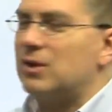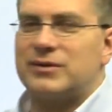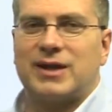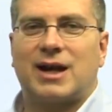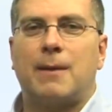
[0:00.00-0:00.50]
It
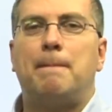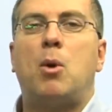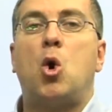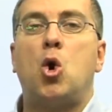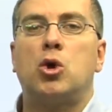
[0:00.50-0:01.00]
looks like a
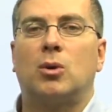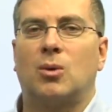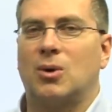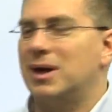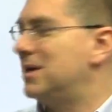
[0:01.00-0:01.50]

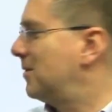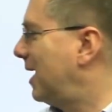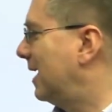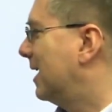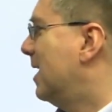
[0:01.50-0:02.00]
Polaroid,
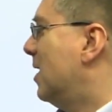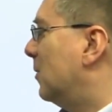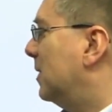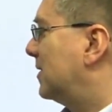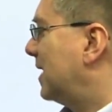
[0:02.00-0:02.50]
right?
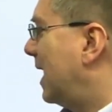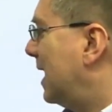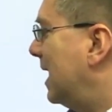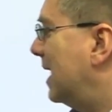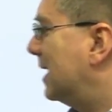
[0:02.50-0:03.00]
We say
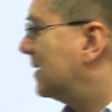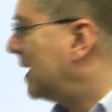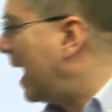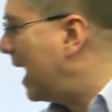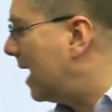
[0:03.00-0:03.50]
it
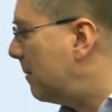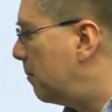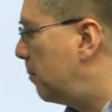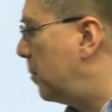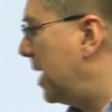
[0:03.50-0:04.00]
is a
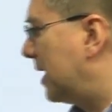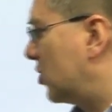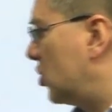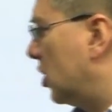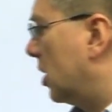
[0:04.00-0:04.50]

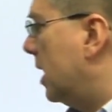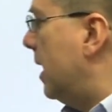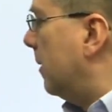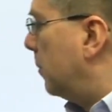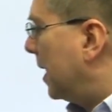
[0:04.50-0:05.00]
picture.
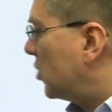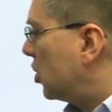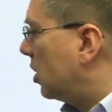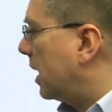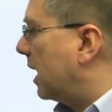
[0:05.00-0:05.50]

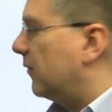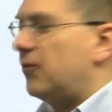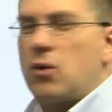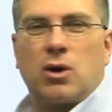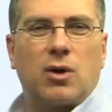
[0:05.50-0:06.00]
Picture and
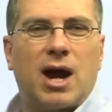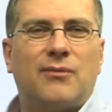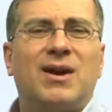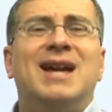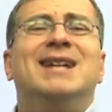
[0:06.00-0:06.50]

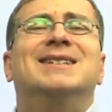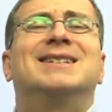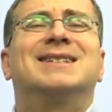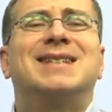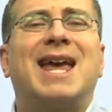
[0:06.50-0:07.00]
photograph,
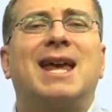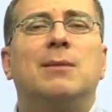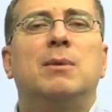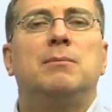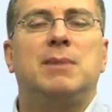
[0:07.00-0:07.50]

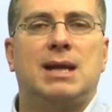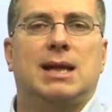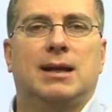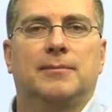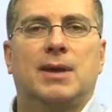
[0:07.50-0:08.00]
same
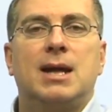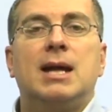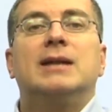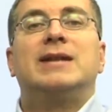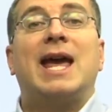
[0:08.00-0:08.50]
meaning.
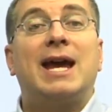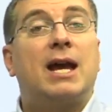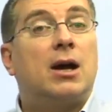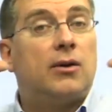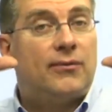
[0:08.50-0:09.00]

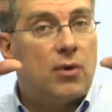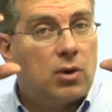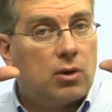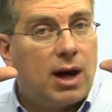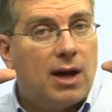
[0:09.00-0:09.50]
Take a
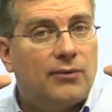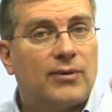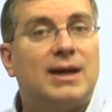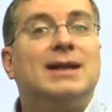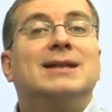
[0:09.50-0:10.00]

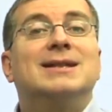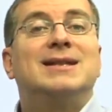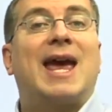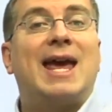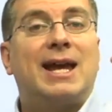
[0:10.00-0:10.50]
photograph,
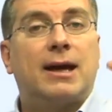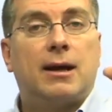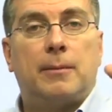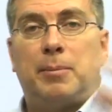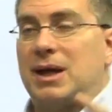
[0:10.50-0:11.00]
take
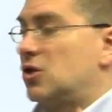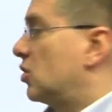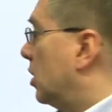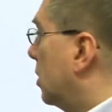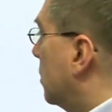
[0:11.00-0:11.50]
a
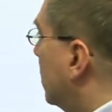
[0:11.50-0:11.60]
picture.